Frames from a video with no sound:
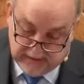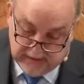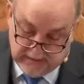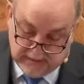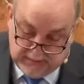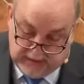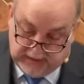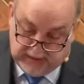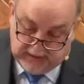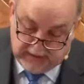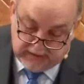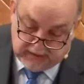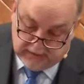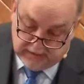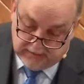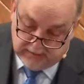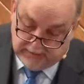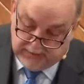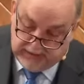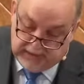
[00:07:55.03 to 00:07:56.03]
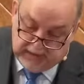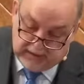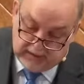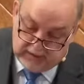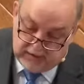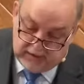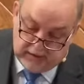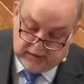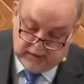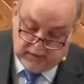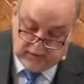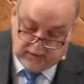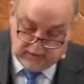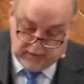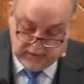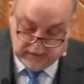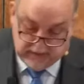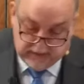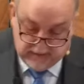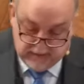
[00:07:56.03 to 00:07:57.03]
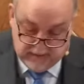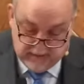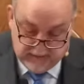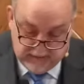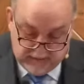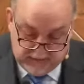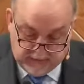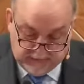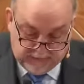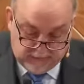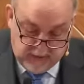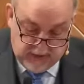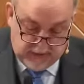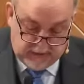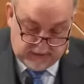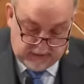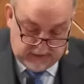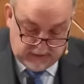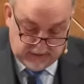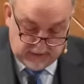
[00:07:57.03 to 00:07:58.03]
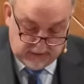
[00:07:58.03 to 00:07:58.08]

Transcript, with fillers: Peace be to you. The friends